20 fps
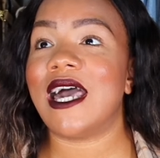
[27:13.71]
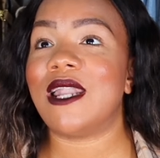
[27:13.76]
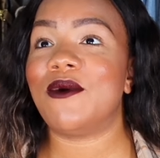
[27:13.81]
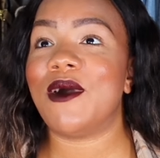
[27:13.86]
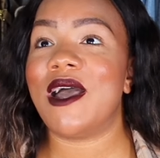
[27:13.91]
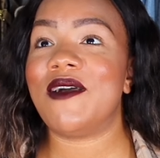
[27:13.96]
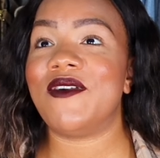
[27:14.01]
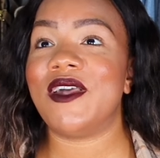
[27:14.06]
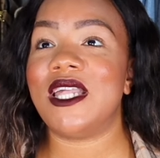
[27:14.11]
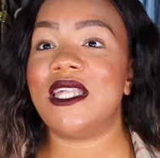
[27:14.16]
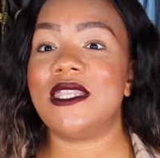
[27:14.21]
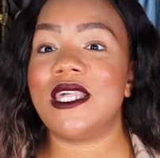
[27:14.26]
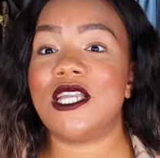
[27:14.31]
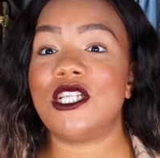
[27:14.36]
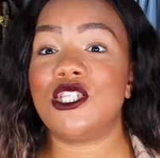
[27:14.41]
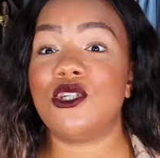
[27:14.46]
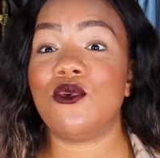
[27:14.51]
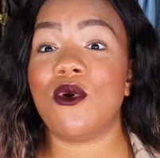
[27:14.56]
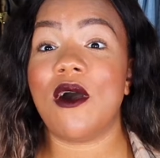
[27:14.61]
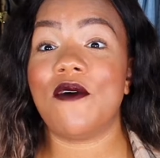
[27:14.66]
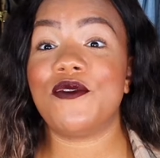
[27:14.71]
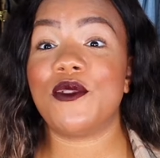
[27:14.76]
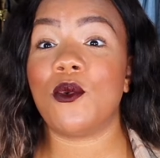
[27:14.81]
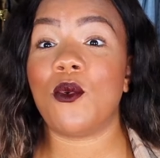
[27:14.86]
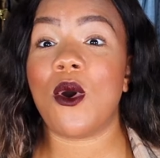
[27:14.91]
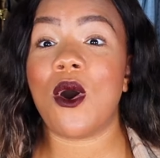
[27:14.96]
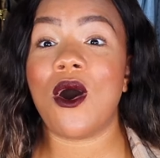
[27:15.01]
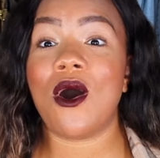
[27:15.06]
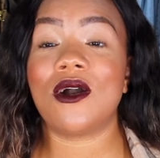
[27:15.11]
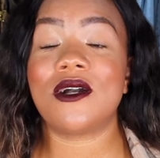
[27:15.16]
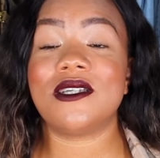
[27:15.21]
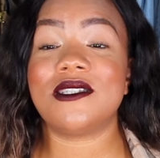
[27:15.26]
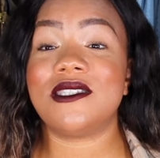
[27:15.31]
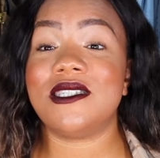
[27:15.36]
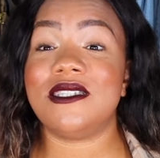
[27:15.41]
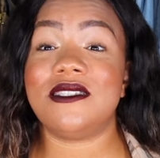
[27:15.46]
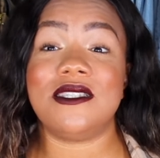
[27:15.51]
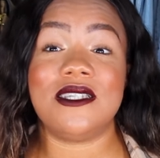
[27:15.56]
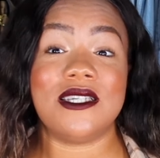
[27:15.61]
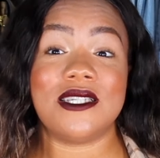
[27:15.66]
I don't have anything too off the wall because
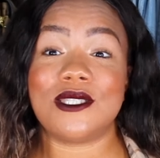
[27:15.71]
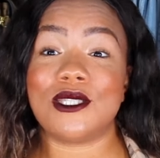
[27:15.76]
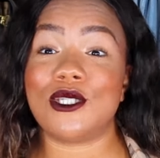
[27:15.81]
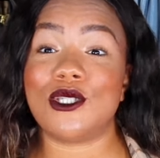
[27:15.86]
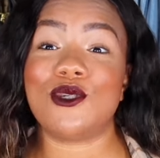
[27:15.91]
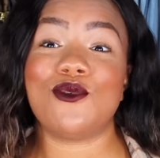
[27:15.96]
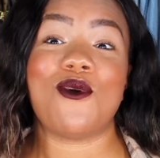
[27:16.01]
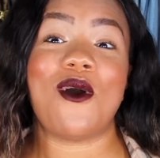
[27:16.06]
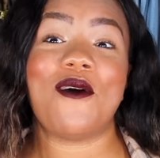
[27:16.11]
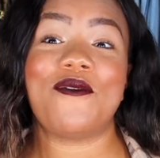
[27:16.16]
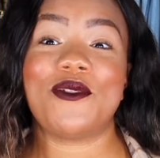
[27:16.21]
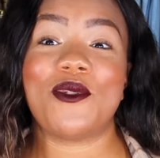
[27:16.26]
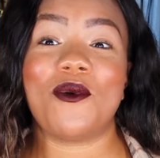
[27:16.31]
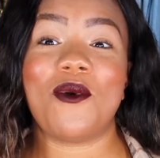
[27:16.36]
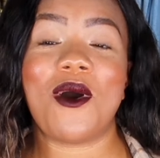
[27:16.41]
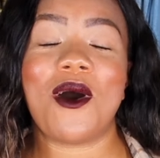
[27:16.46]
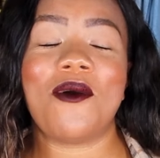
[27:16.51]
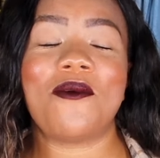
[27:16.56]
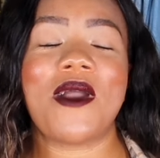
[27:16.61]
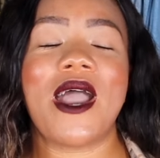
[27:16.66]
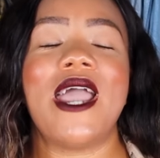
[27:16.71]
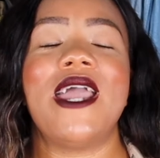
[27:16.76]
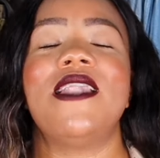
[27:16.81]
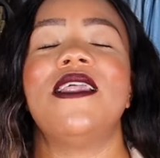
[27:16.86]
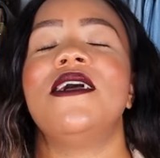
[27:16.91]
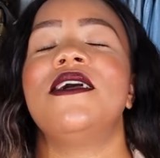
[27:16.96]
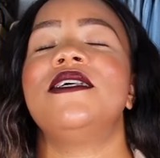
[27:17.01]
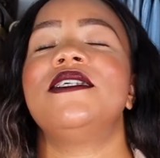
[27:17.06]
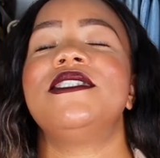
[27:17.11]
CC isn't too off the wall, right?